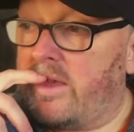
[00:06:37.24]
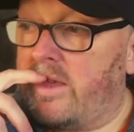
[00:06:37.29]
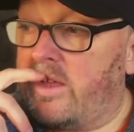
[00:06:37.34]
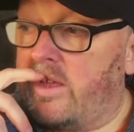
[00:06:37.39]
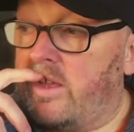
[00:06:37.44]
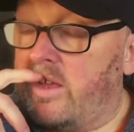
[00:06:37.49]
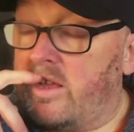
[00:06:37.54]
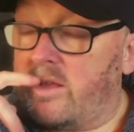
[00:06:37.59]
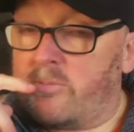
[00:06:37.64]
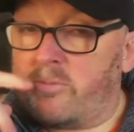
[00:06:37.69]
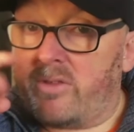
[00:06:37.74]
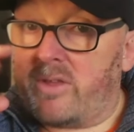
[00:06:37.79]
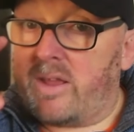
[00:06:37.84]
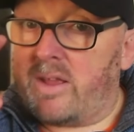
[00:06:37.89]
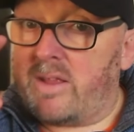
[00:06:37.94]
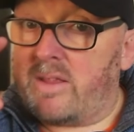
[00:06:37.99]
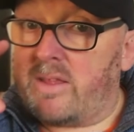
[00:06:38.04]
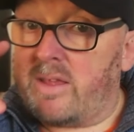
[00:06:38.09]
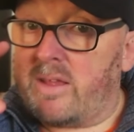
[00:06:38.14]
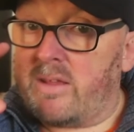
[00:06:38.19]
It's
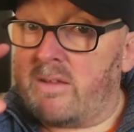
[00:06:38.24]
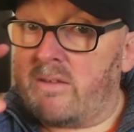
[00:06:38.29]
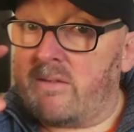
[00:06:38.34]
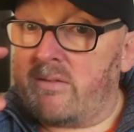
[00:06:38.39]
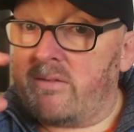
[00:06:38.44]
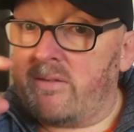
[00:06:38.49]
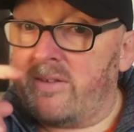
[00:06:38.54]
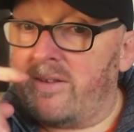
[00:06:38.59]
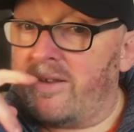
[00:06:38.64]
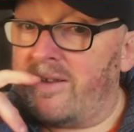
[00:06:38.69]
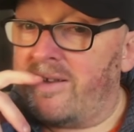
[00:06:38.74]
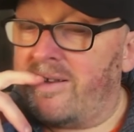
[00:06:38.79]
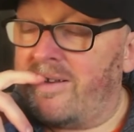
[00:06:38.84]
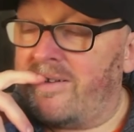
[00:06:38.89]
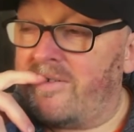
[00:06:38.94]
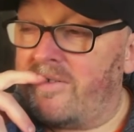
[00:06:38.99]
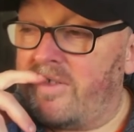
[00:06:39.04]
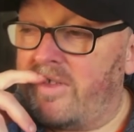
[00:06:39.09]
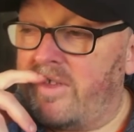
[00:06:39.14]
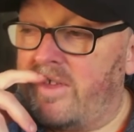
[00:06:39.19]
predicting.
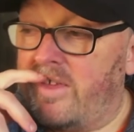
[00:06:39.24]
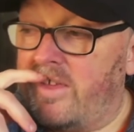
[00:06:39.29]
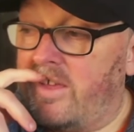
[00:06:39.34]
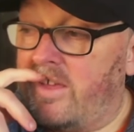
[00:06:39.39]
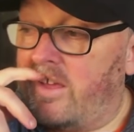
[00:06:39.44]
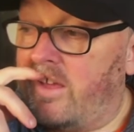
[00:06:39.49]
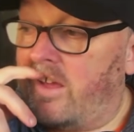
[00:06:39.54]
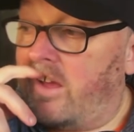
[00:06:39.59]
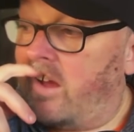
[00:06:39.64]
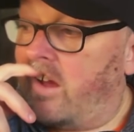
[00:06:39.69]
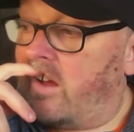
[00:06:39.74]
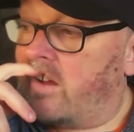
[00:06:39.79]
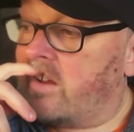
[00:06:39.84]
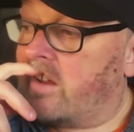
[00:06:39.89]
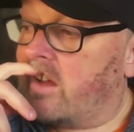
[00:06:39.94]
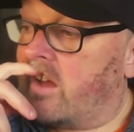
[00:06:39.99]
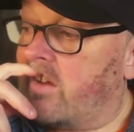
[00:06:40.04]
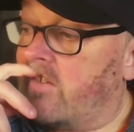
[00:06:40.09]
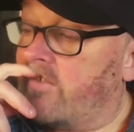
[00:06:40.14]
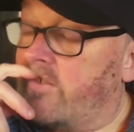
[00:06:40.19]
And
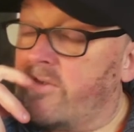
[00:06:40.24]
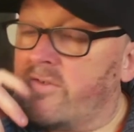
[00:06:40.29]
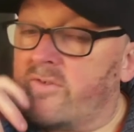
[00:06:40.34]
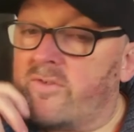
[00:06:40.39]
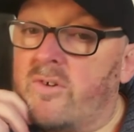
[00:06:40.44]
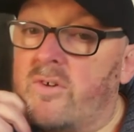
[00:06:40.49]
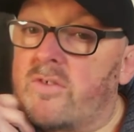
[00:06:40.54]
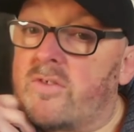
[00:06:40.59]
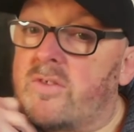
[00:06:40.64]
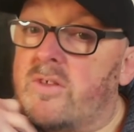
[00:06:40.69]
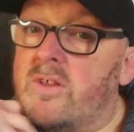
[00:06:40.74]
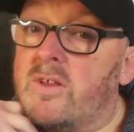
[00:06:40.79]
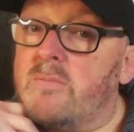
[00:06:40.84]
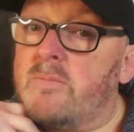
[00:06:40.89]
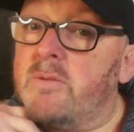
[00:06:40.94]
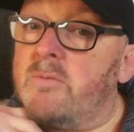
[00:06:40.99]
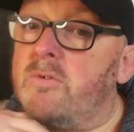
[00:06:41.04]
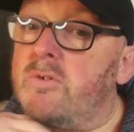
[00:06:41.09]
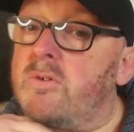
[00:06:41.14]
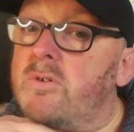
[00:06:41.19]
hopefully we start seeing a bit
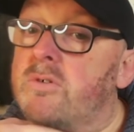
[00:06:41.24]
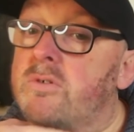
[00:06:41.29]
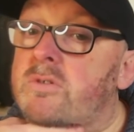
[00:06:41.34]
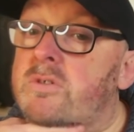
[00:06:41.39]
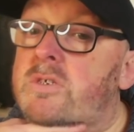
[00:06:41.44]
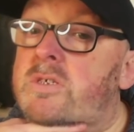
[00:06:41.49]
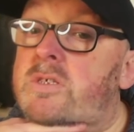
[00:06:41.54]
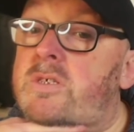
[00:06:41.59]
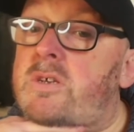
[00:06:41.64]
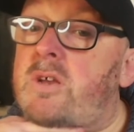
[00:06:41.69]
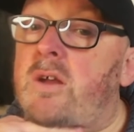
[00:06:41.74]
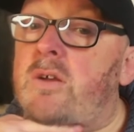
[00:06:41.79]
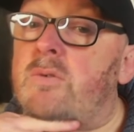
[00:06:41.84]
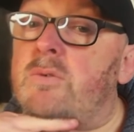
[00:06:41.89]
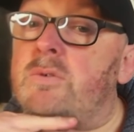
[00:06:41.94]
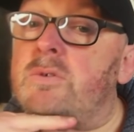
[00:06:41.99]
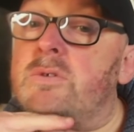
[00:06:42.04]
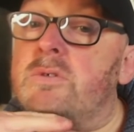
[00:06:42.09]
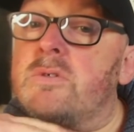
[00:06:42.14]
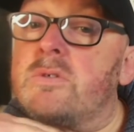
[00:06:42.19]
more of this go,
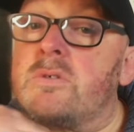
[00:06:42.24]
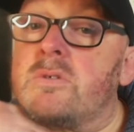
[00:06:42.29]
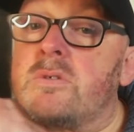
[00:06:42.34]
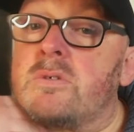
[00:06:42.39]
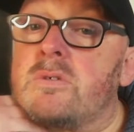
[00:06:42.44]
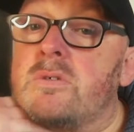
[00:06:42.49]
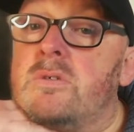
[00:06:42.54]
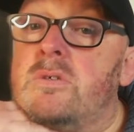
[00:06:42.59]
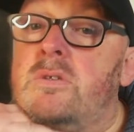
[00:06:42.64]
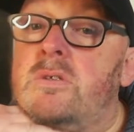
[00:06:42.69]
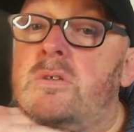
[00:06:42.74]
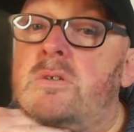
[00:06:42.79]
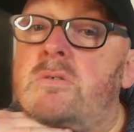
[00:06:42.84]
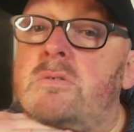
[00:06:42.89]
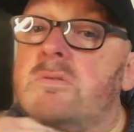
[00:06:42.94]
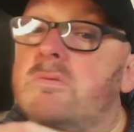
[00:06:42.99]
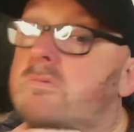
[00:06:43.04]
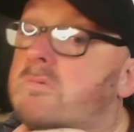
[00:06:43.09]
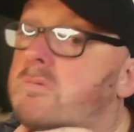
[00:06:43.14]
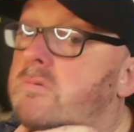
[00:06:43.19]
you know,
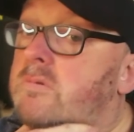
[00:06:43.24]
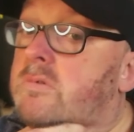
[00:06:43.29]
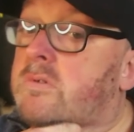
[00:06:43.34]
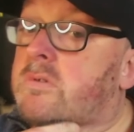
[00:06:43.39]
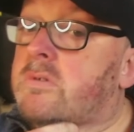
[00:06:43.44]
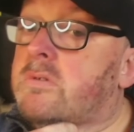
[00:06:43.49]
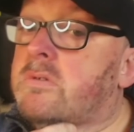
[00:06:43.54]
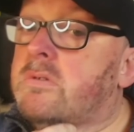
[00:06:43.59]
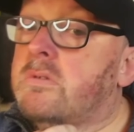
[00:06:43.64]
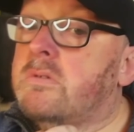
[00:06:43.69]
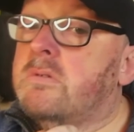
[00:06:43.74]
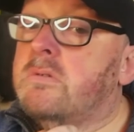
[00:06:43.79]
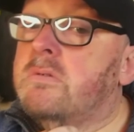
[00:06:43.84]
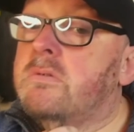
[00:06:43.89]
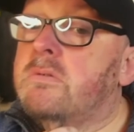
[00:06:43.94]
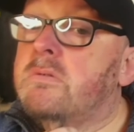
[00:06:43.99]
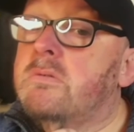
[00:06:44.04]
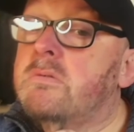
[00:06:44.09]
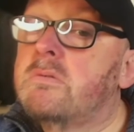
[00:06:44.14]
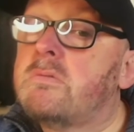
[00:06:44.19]
that
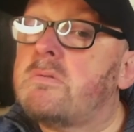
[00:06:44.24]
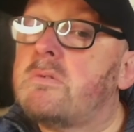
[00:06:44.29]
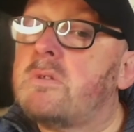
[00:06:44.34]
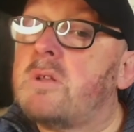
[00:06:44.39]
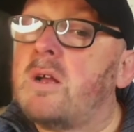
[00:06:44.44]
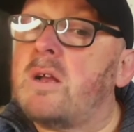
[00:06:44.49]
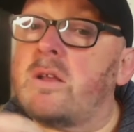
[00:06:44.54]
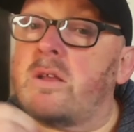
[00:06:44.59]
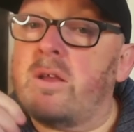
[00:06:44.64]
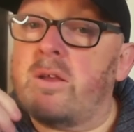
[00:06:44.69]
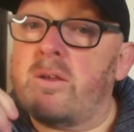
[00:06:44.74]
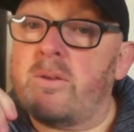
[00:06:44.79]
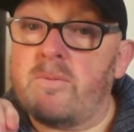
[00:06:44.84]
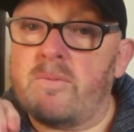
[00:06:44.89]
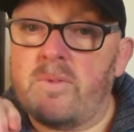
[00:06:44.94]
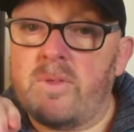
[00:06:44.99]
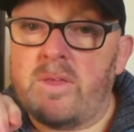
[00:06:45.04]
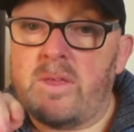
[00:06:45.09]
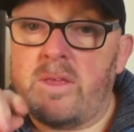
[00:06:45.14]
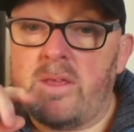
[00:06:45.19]
go.
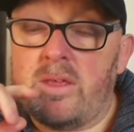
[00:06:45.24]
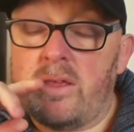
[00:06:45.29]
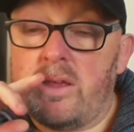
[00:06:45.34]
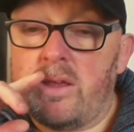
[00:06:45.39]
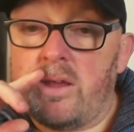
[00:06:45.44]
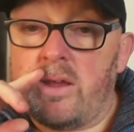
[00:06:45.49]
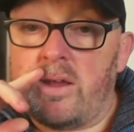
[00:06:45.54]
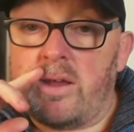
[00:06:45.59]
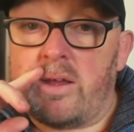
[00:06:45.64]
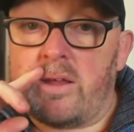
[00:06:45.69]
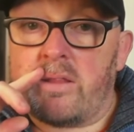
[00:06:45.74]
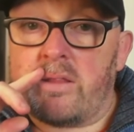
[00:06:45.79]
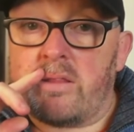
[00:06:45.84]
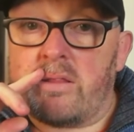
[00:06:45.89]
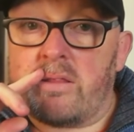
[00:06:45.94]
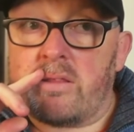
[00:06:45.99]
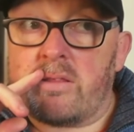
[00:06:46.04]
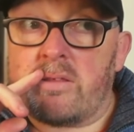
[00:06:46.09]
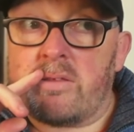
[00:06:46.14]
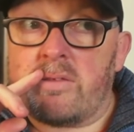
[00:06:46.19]
And
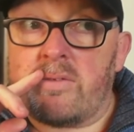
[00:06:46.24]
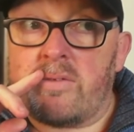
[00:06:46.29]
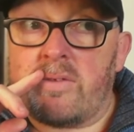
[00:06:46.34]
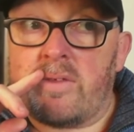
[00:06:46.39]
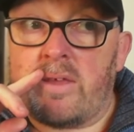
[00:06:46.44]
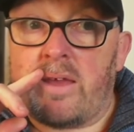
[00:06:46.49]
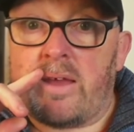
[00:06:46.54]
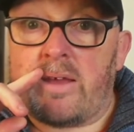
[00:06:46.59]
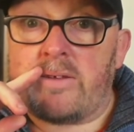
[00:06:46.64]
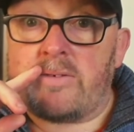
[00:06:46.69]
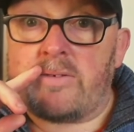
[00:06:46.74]
yeah,